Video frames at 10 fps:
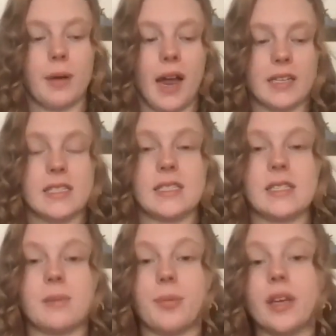practice
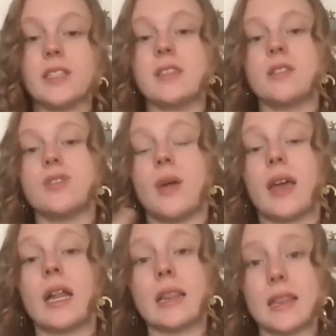is it brings us into a
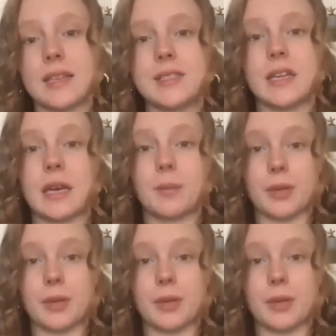holistic